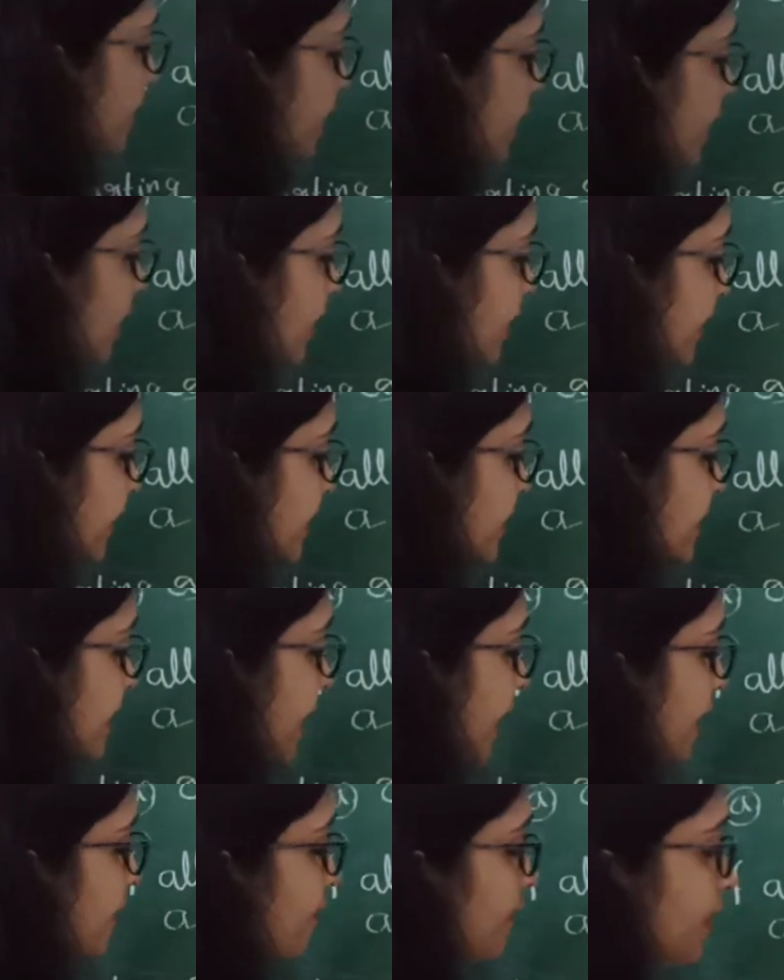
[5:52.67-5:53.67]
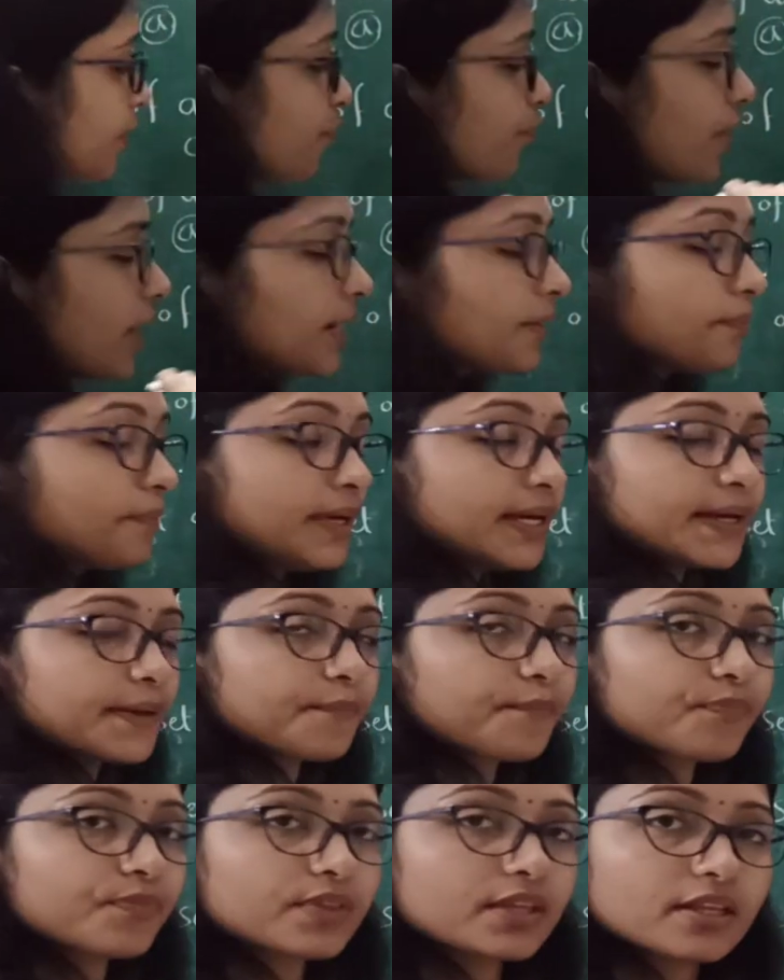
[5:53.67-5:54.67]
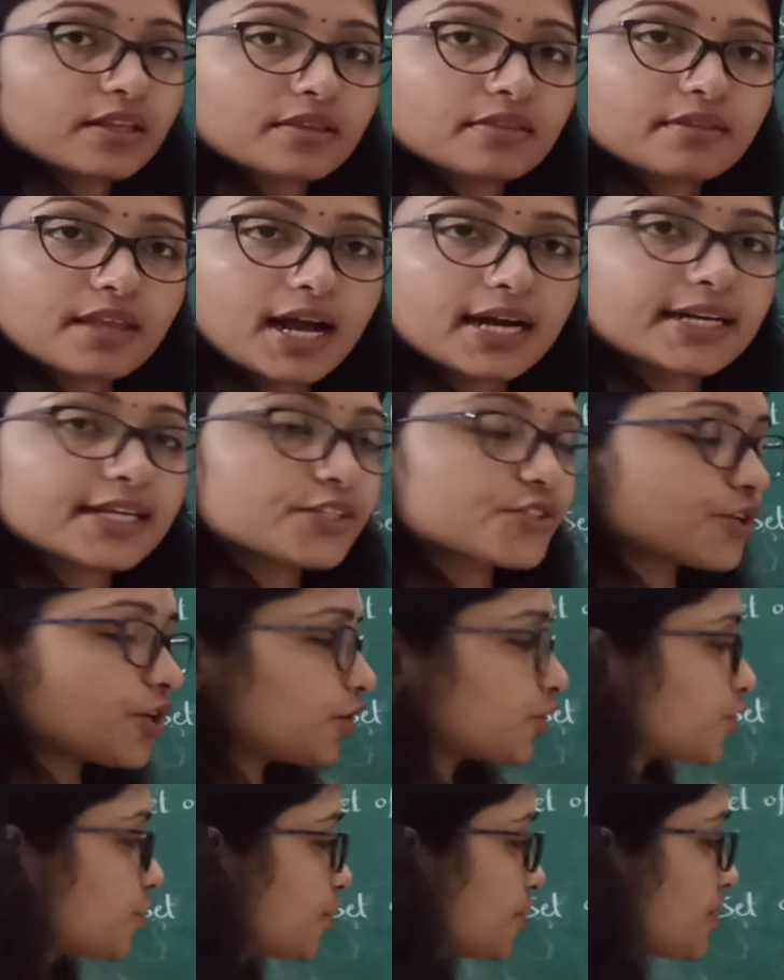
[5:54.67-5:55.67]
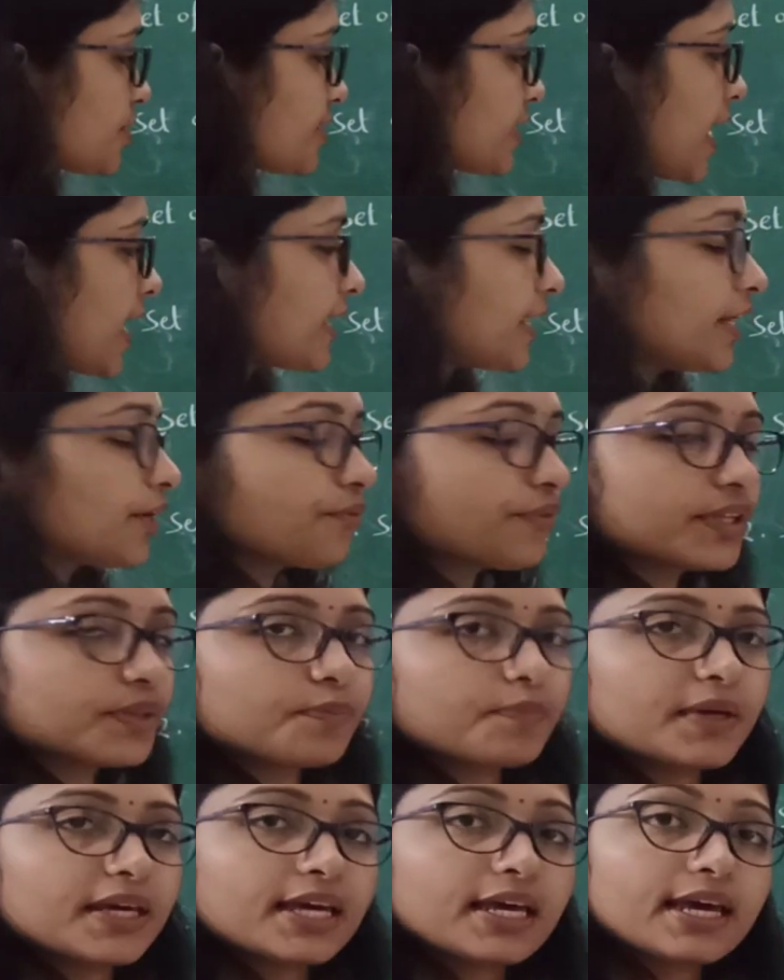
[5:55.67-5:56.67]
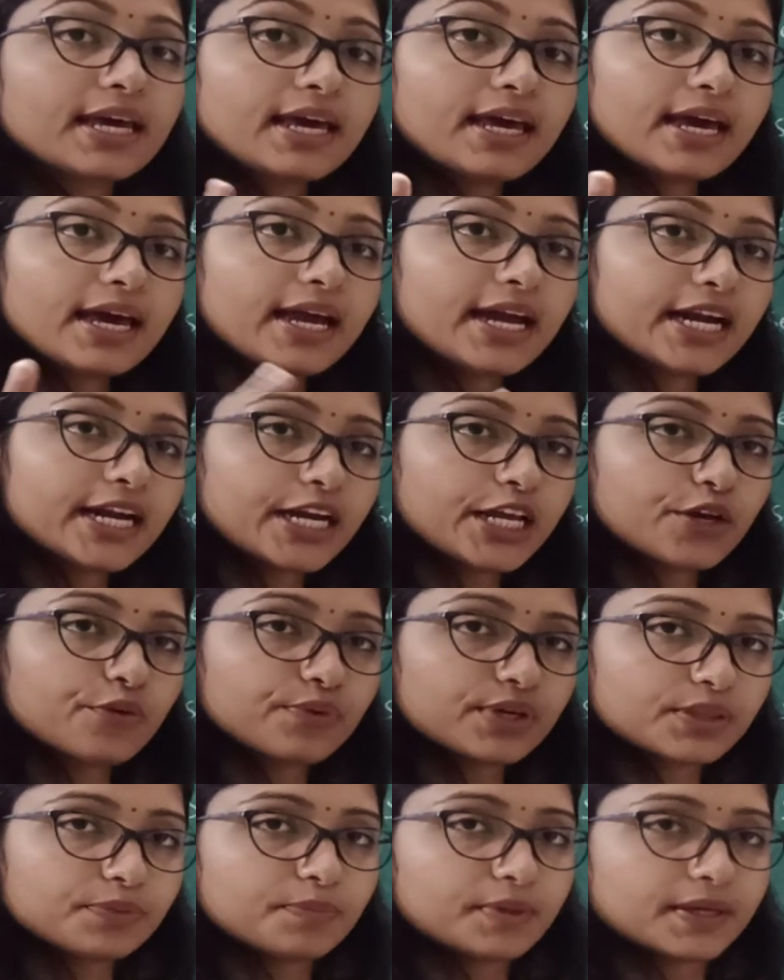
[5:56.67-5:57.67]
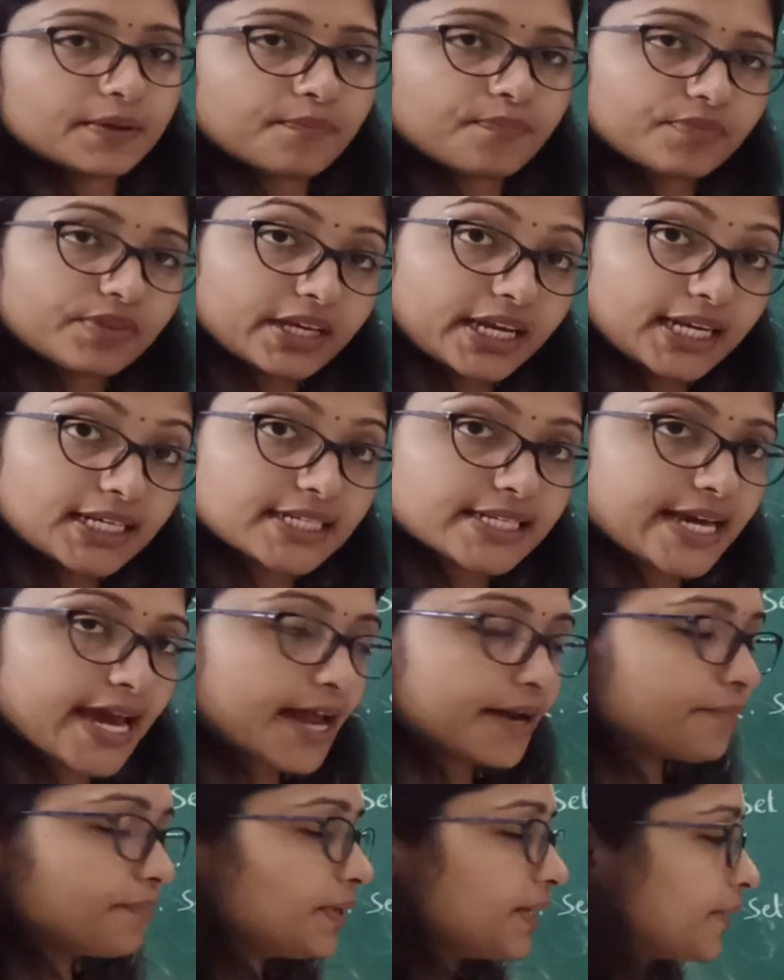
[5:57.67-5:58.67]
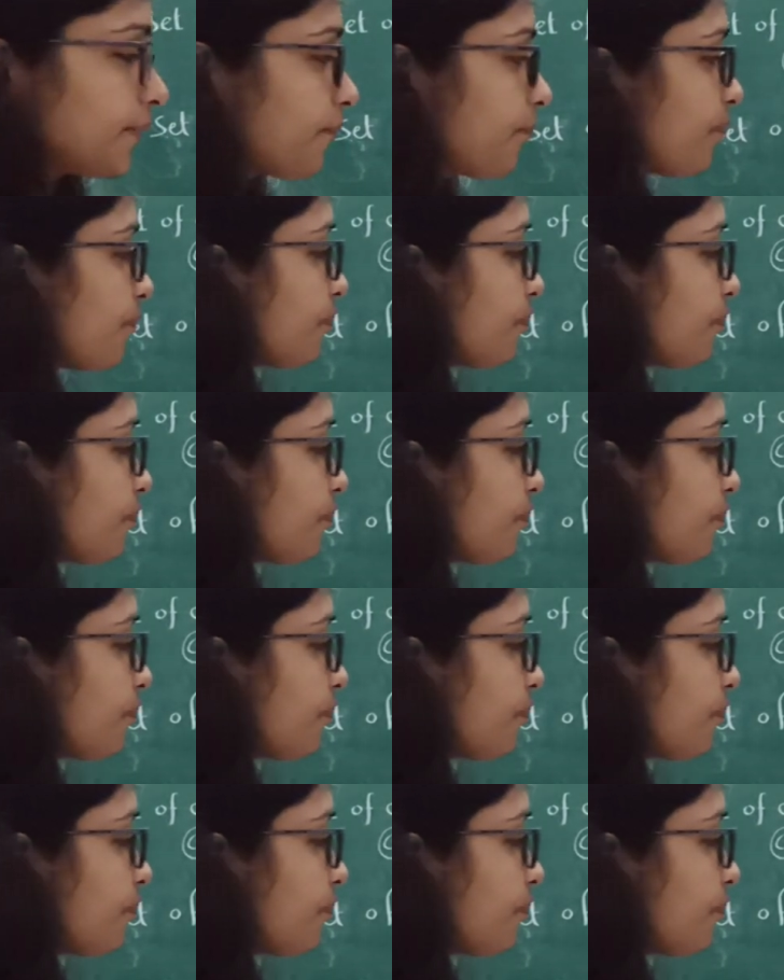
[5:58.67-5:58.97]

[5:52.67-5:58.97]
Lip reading: be, it can be 1B. That is also starting with B, ending with B. It can be.